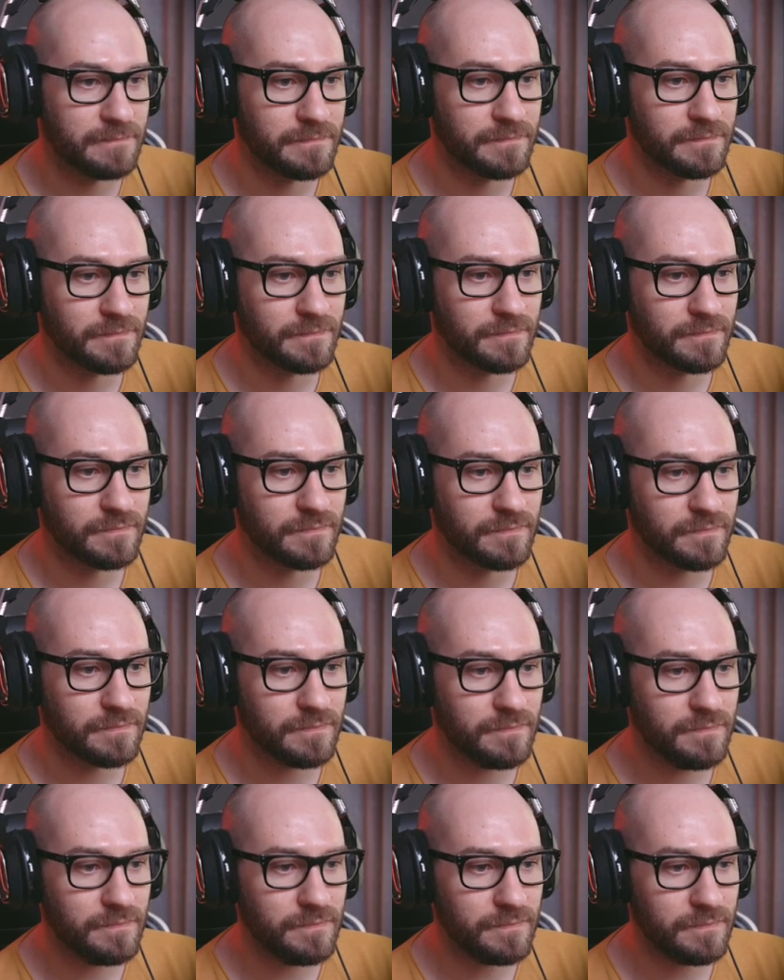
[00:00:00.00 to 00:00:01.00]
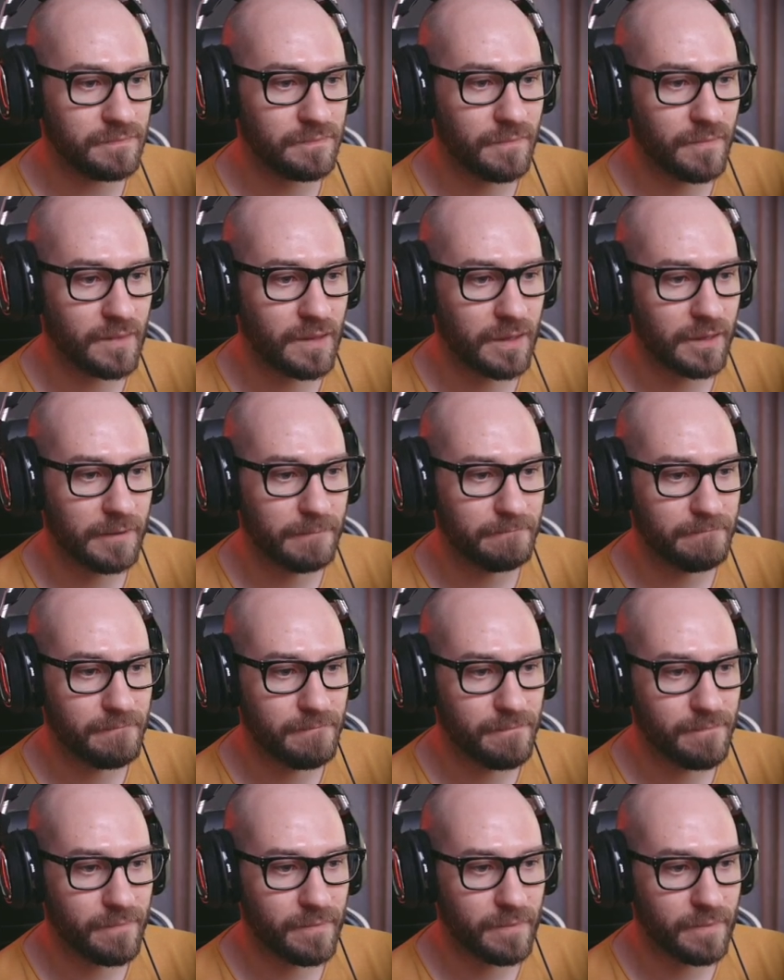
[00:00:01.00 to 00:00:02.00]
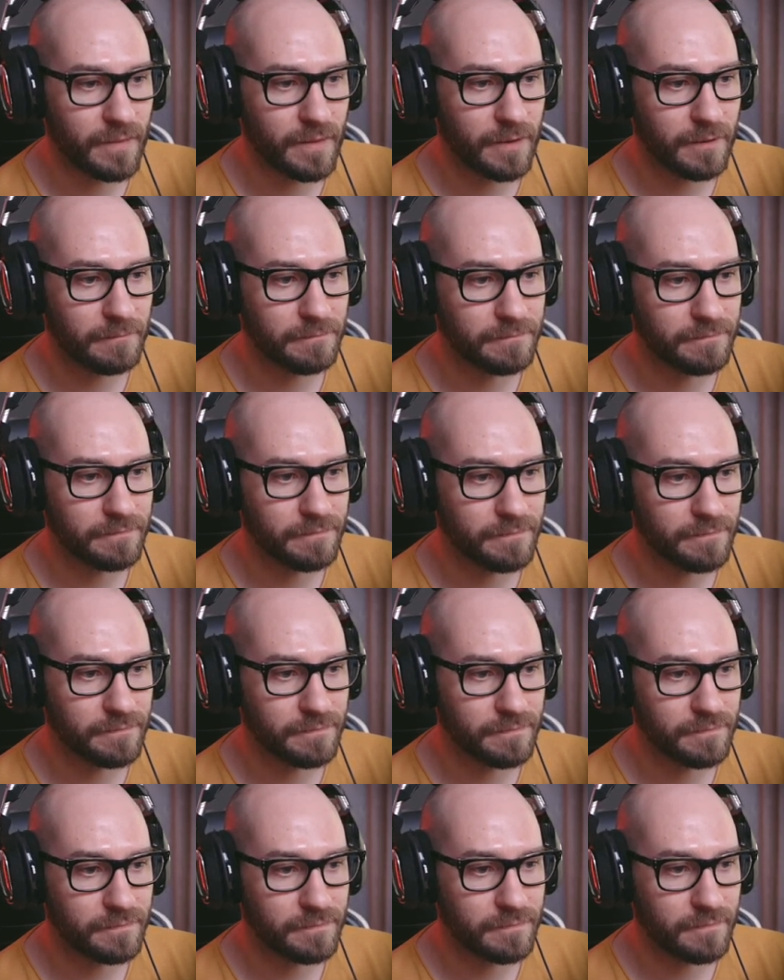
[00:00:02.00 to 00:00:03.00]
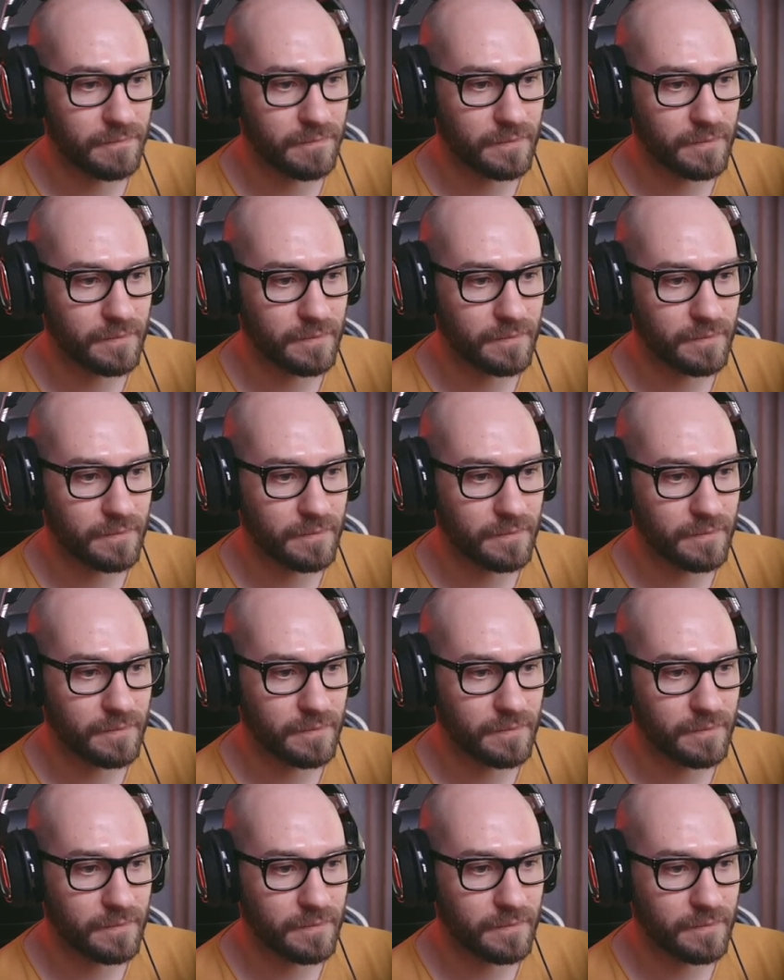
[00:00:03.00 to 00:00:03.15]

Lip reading: Nobody speaks.